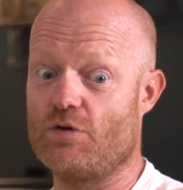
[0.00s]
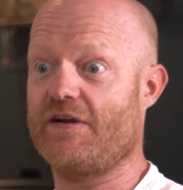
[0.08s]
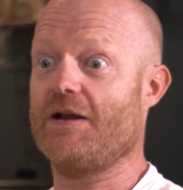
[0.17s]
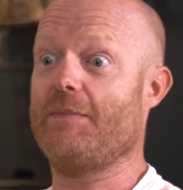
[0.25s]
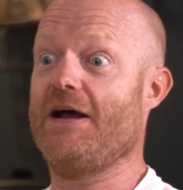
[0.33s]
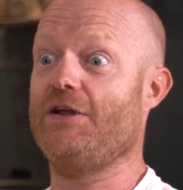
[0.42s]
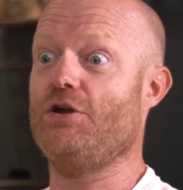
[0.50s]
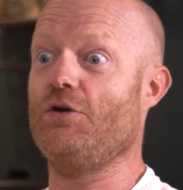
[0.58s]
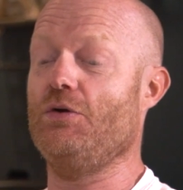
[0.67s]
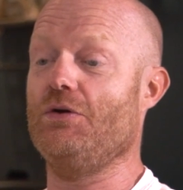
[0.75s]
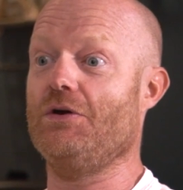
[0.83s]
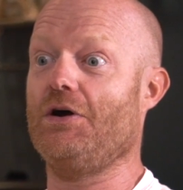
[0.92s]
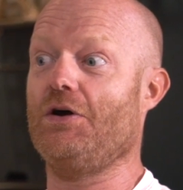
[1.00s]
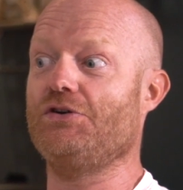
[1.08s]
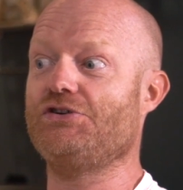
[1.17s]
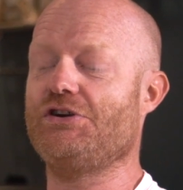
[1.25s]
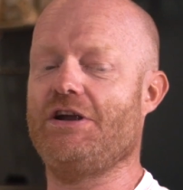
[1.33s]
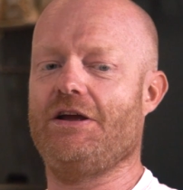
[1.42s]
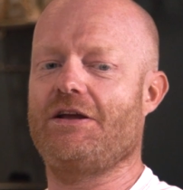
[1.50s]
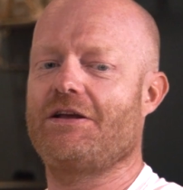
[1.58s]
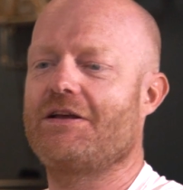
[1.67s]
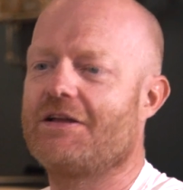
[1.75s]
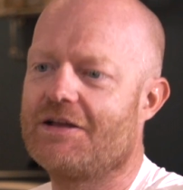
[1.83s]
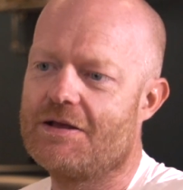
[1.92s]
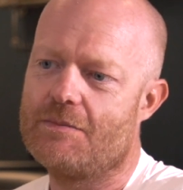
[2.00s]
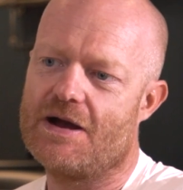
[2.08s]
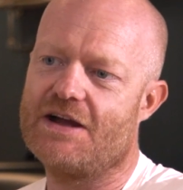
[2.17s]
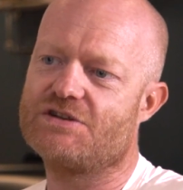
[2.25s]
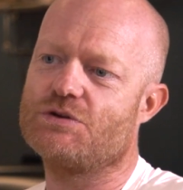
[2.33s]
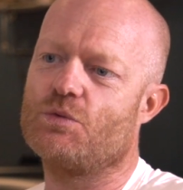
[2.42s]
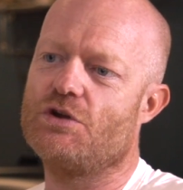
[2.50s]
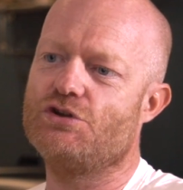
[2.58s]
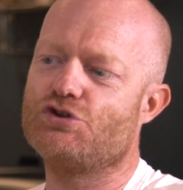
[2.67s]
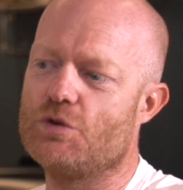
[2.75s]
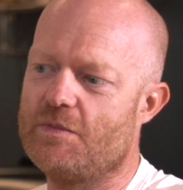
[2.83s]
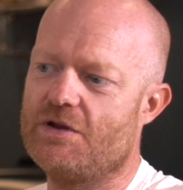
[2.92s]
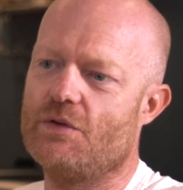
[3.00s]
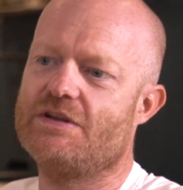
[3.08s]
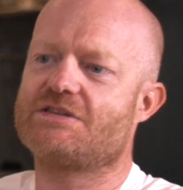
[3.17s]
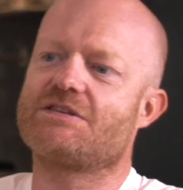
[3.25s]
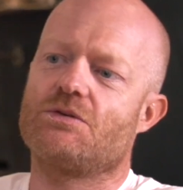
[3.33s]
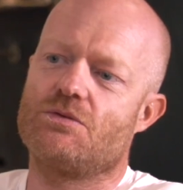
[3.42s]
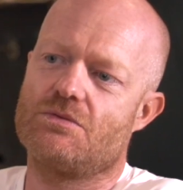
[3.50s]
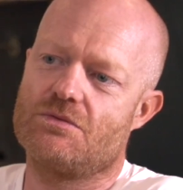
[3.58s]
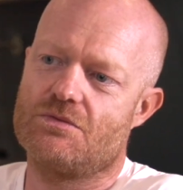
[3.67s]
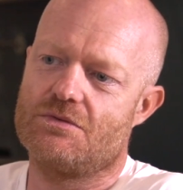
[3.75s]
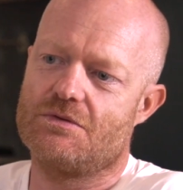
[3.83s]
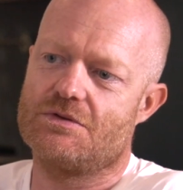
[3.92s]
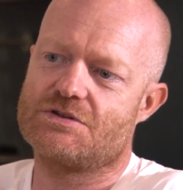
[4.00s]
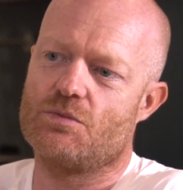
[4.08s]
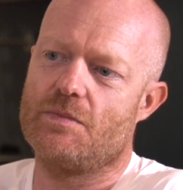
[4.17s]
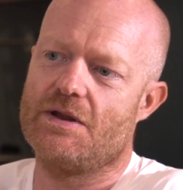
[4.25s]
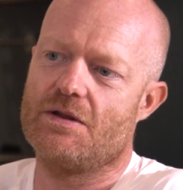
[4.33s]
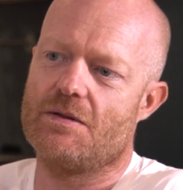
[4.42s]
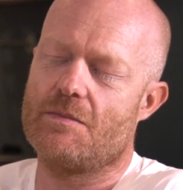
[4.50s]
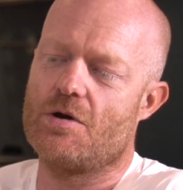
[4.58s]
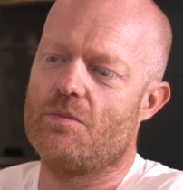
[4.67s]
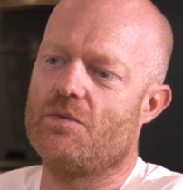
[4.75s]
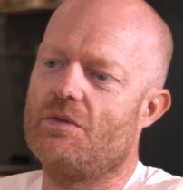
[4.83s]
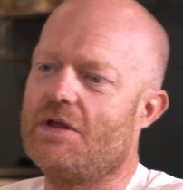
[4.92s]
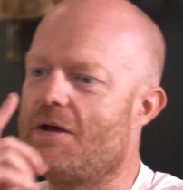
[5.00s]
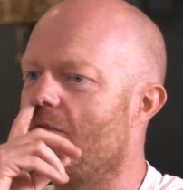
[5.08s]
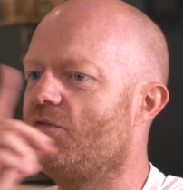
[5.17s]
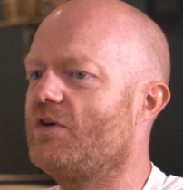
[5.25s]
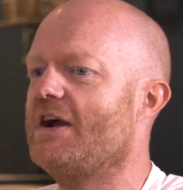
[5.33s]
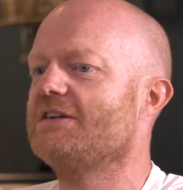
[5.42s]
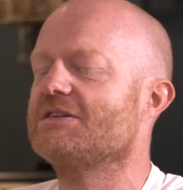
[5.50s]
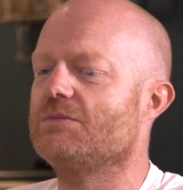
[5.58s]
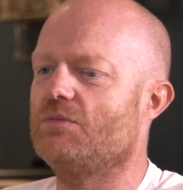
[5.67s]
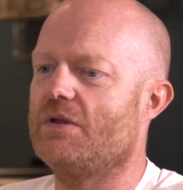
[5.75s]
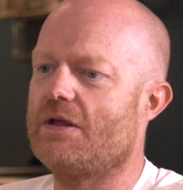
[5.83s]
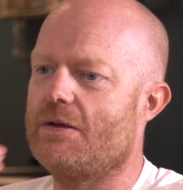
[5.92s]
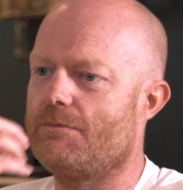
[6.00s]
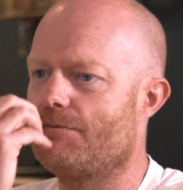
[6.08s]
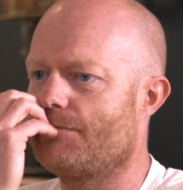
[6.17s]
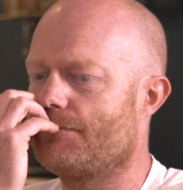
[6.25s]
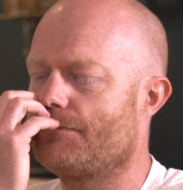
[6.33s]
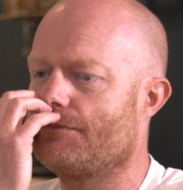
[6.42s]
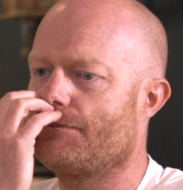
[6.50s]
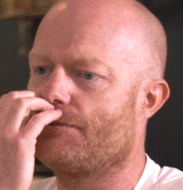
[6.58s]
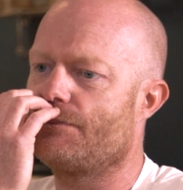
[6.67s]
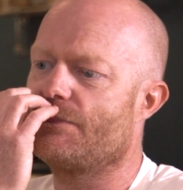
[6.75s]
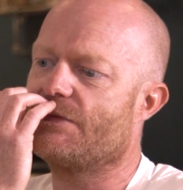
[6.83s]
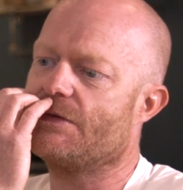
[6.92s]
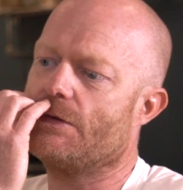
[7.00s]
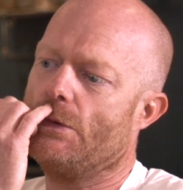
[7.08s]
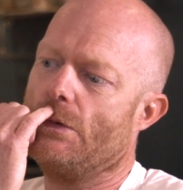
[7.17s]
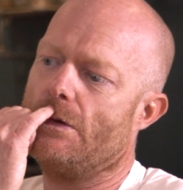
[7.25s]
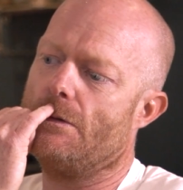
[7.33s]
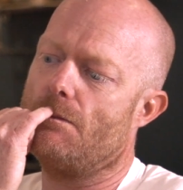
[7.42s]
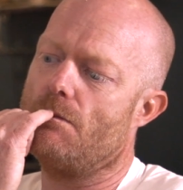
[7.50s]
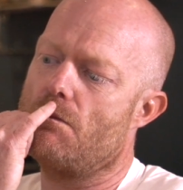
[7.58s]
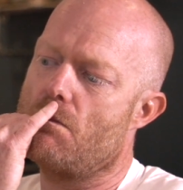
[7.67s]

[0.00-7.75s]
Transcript: you're thinking about you. Oh shit. Yeah. But actually, what you should be doing is still being in the moment with them and reacting with them. Yeah. So